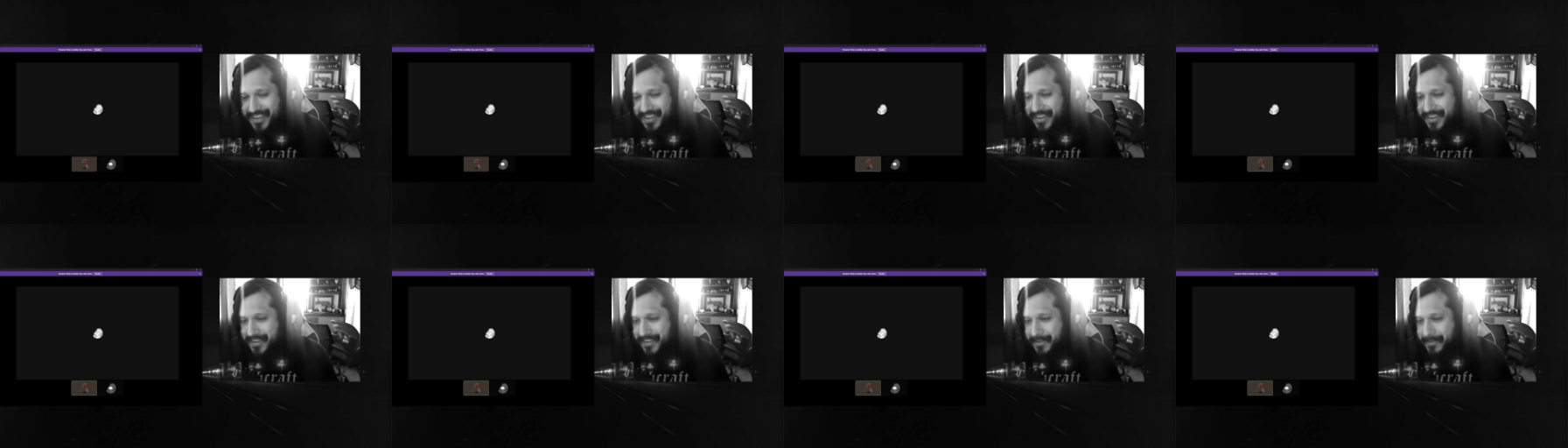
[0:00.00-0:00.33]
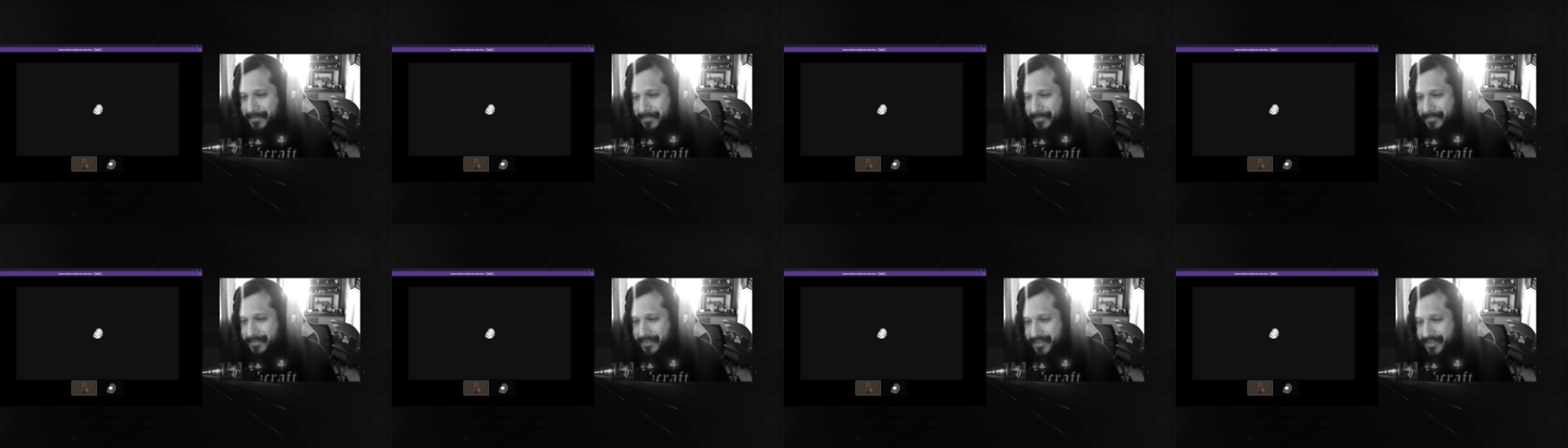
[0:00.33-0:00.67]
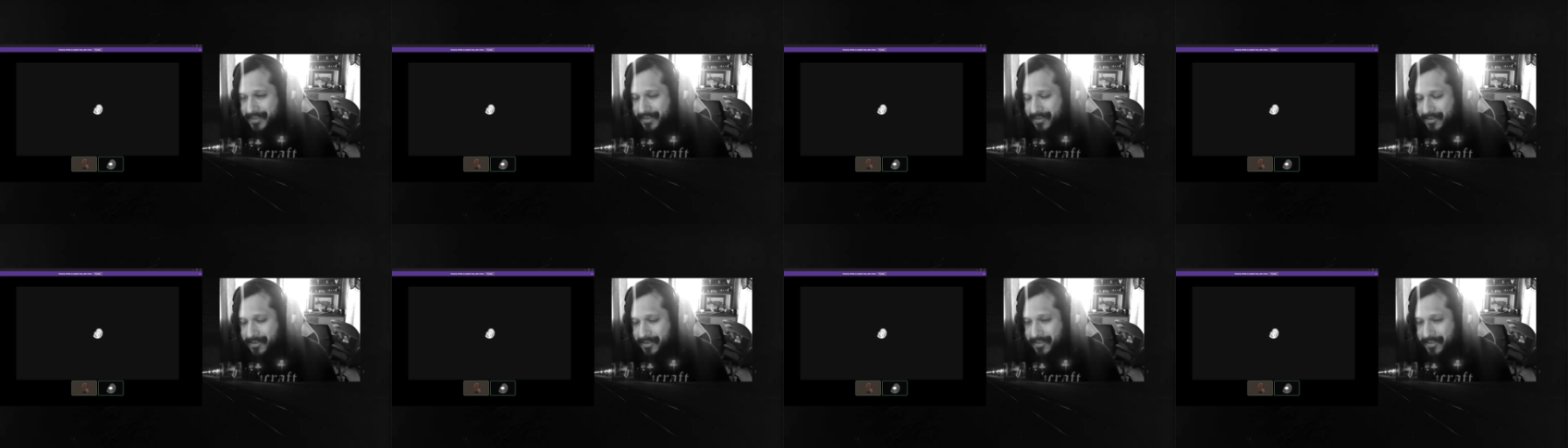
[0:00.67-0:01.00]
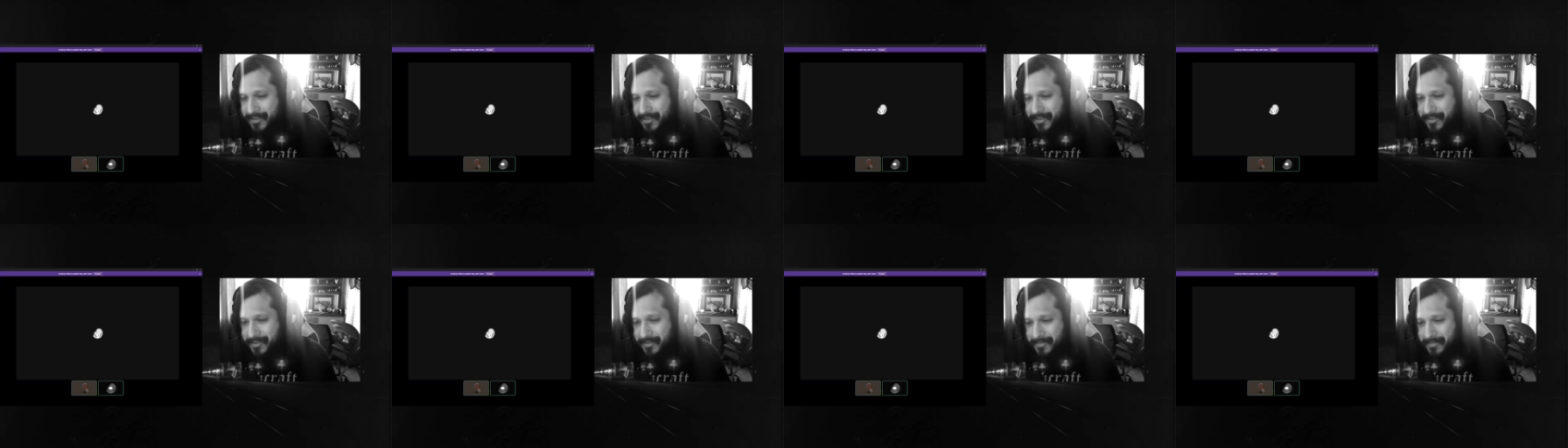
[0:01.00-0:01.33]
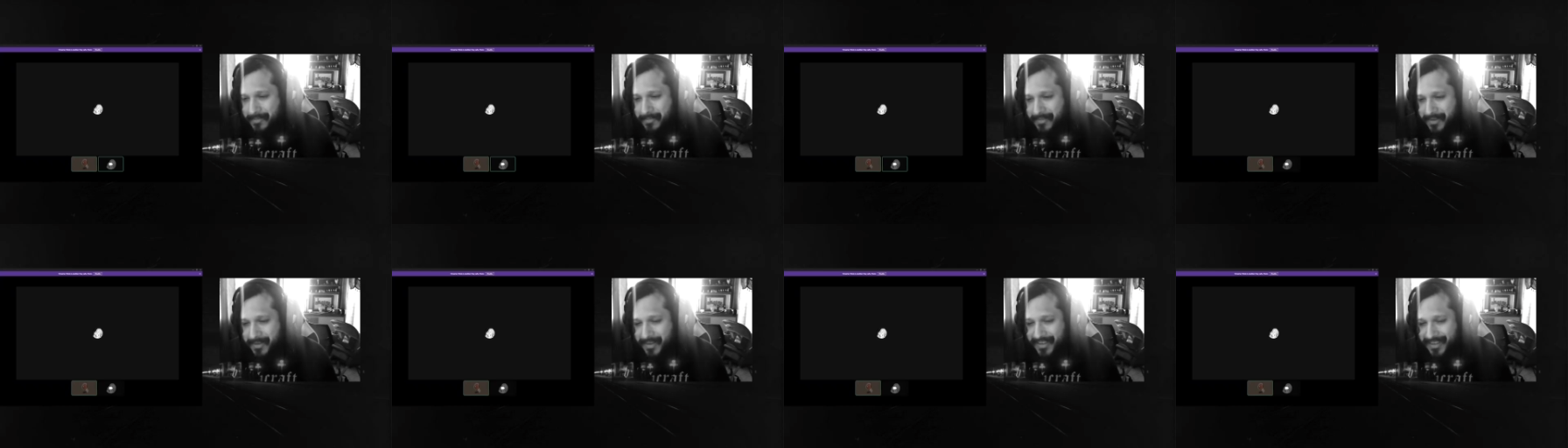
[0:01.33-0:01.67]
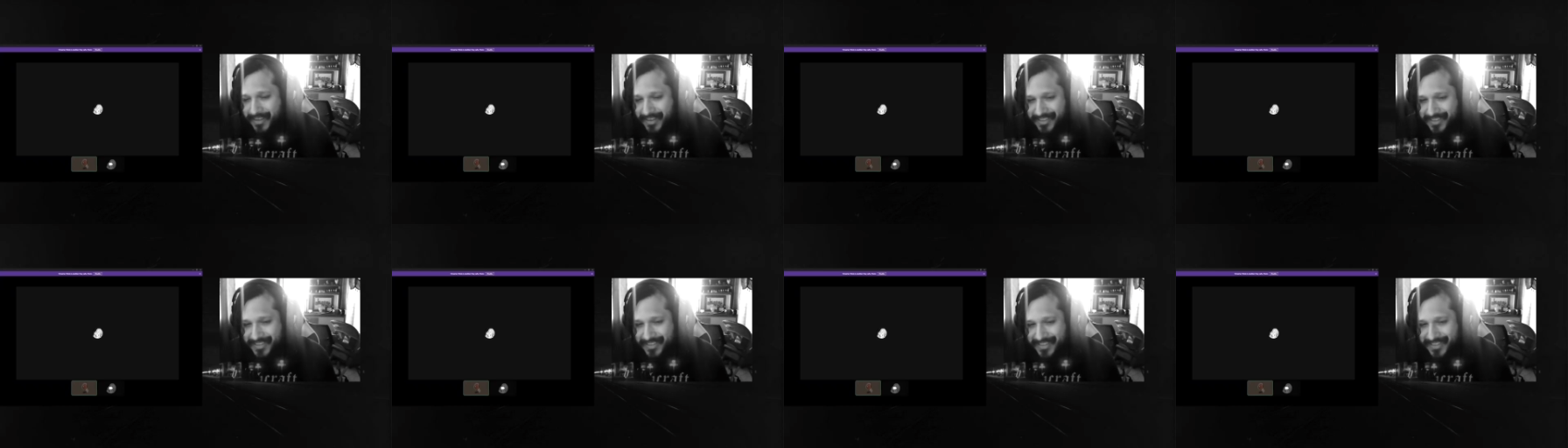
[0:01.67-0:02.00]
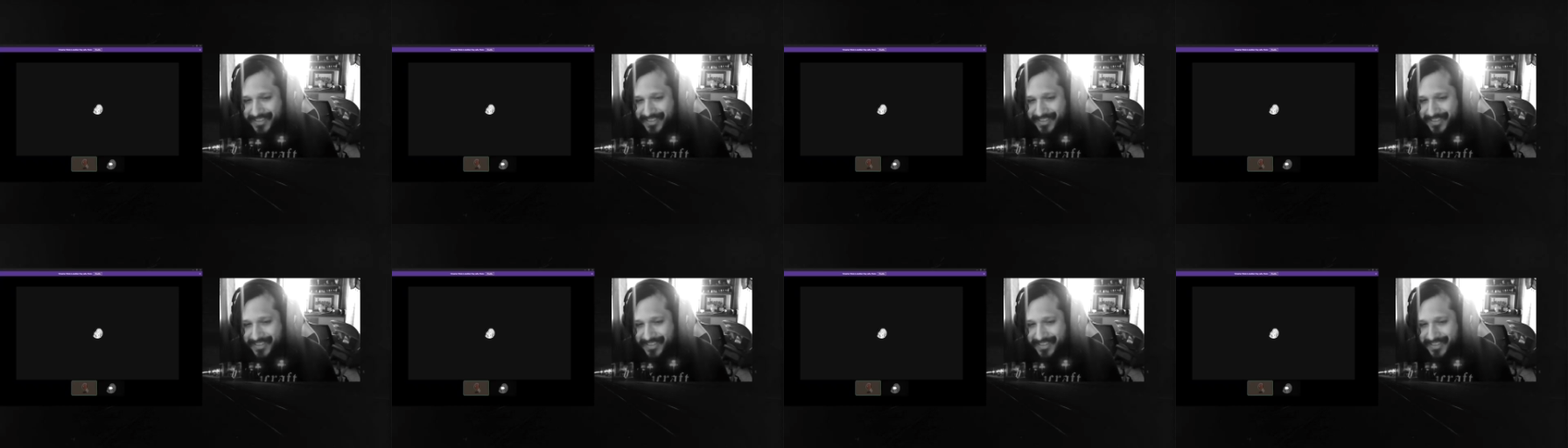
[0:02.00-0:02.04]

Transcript: um, there are other hmm. human beings